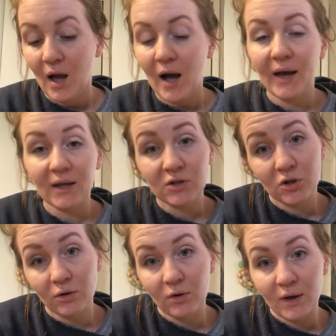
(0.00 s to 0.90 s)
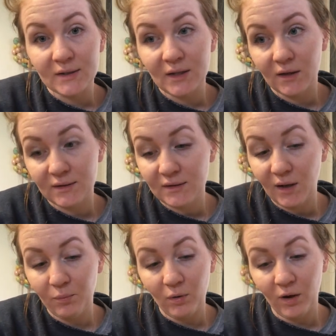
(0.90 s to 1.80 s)
I can show you guys that
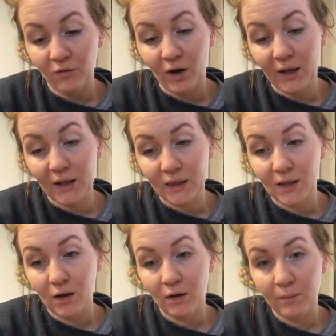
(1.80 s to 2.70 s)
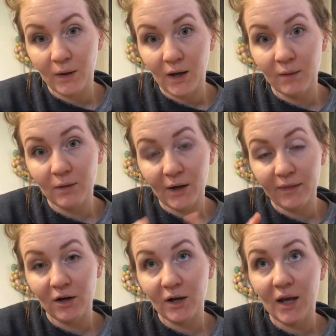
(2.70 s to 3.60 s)
step whenever I get there, but I'm not
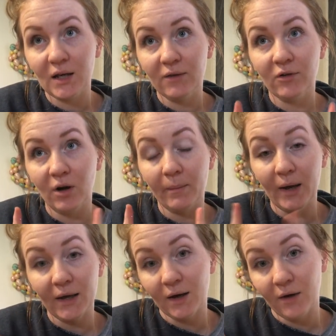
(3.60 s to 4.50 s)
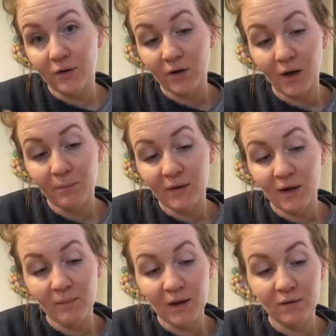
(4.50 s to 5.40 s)
there yet, even on my other cup that
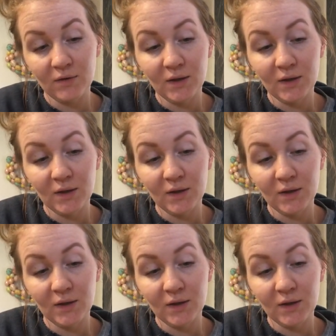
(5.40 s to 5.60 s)
I made of